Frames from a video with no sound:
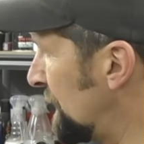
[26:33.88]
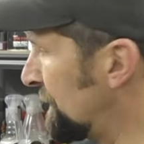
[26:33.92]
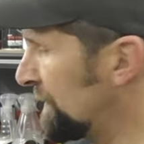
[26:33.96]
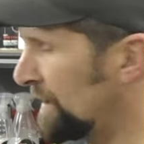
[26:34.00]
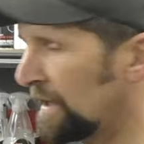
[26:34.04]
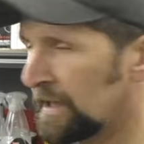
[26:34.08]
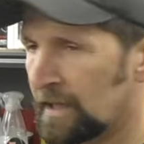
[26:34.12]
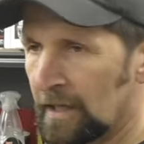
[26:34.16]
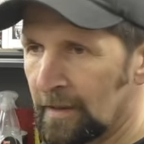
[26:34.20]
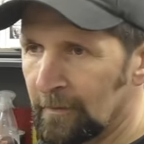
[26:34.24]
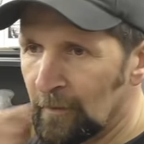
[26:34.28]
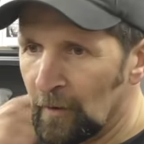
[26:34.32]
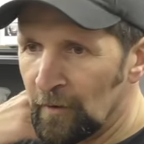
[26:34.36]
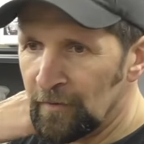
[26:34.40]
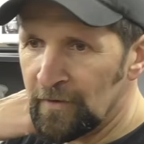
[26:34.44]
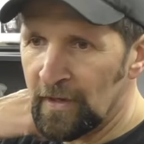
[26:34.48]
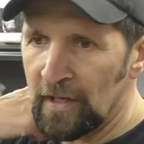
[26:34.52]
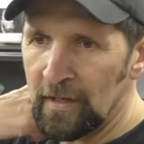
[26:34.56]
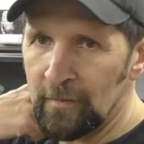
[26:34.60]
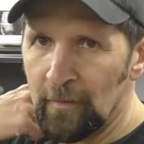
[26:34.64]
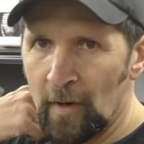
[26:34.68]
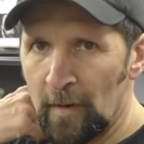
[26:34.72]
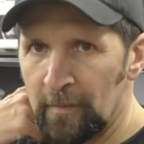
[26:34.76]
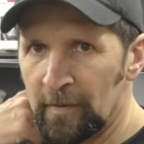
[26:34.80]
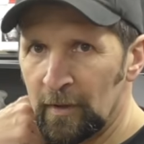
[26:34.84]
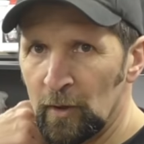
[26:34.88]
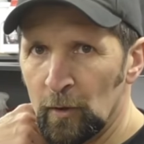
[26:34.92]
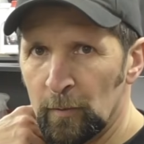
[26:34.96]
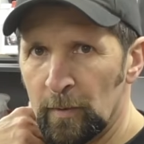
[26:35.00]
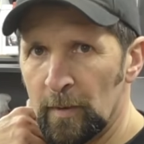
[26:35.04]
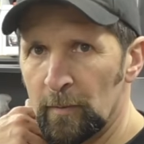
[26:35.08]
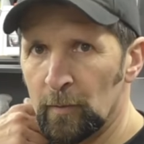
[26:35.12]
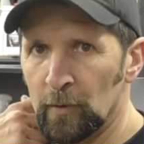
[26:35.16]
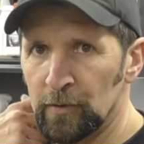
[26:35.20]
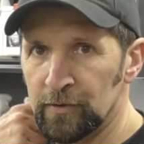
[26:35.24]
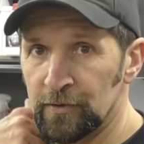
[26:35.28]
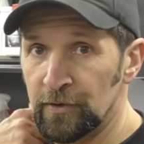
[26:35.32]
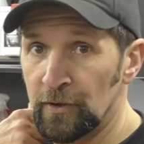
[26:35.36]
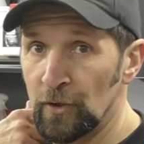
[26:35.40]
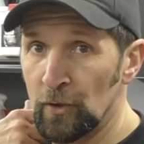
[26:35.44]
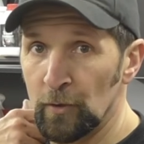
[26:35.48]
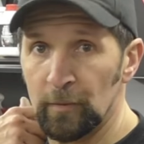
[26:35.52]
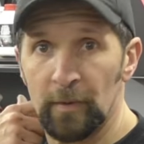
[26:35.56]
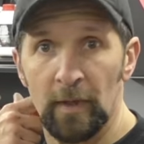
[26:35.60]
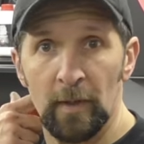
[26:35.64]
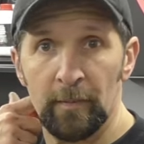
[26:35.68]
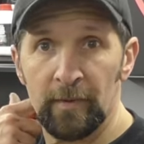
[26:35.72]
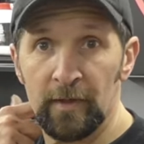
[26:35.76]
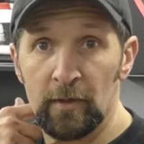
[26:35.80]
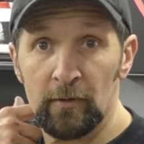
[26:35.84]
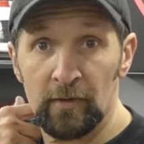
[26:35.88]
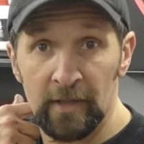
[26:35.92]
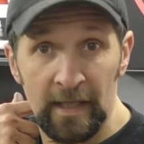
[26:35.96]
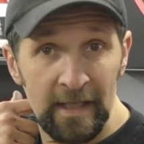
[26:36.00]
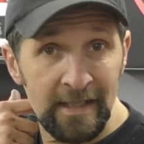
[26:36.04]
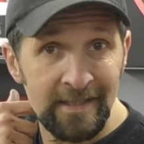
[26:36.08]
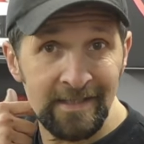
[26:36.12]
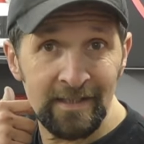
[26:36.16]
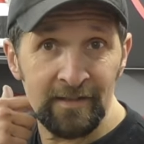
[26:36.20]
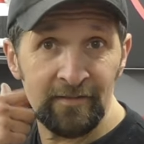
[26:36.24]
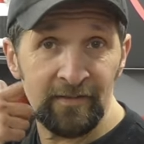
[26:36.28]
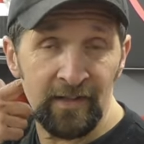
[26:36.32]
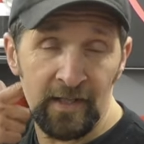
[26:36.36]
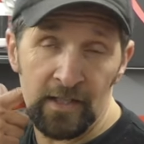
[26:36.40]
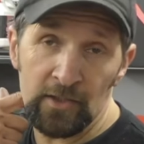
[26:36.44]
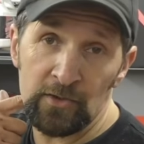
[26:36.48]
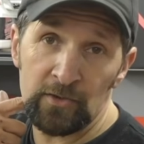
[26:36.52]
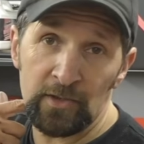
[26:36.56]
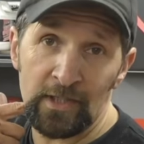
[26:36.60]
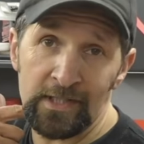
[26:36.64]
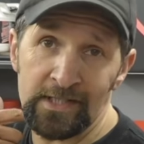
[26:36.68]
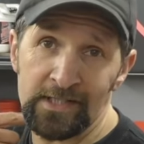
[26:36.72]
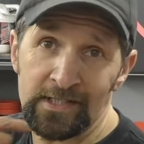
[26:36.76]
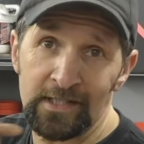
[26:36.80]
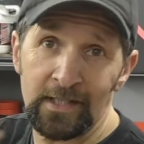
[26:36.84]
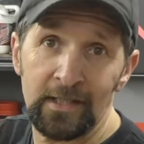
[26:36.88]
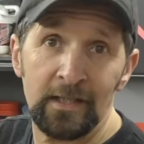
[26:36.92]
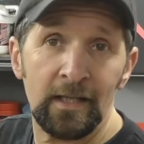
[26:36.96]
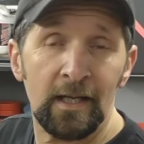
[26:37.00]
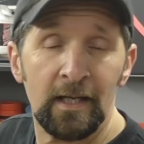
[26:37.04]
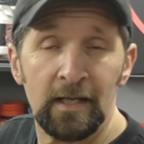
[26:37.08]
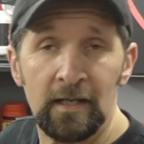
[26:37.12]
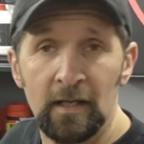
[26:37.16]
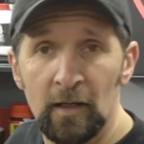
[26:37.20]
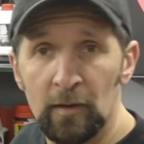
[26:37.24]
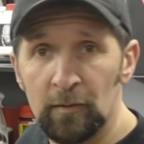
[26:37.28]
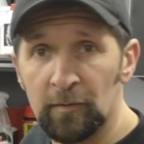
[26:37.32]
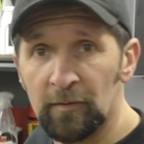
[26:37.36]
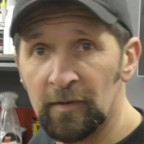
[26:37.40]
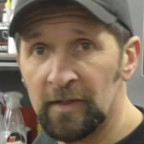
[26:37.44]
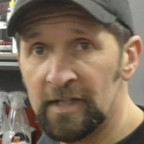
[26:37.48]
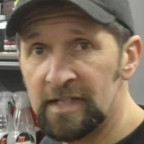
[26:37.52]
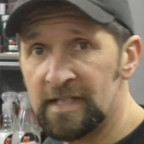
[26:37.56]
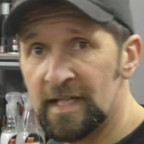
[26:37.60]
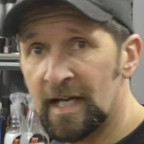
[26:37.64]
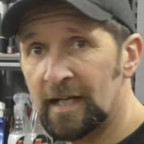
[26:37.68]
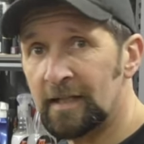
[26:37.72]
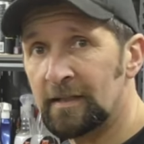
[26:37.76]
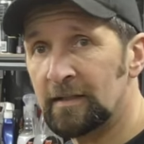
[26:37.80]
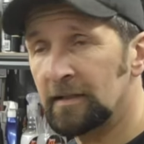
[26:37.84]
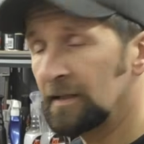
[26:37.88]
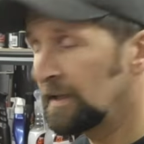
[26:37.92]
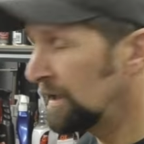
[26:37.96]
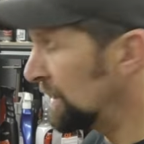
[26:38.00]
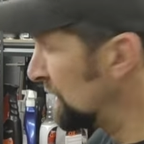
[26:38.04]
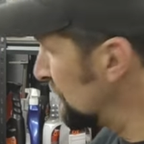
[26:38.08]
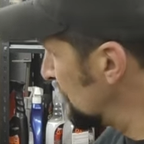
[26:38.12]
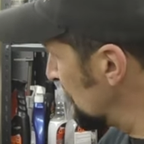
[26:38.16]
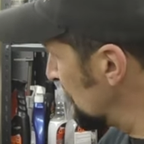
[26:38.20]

maybe they come off, then it might be a little bit more to do, but it'll be creative, interesting, and hopefully take